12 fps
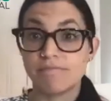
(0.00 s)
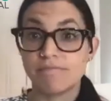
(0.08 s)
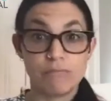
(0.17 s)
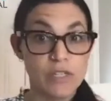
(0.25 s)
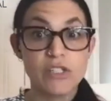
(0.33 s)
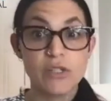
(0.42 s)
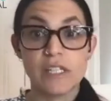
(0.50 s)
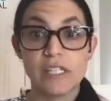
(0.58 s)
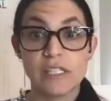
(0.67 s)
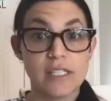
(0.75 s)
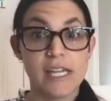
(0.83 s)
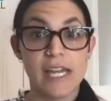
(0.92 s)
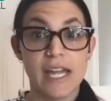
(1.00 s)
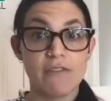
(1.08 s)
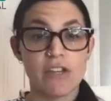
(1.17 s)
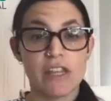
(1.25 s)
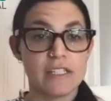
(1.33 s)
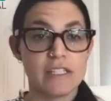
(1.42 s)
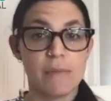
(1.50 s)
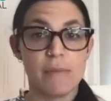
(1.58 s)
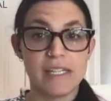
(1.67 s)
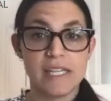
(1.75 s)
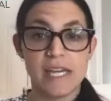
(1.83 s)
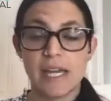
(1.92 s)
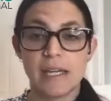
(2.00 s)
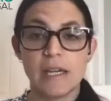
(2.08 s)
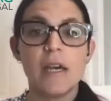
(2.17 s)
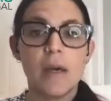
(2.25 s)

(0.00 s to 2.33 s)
We do need to take everything day by day,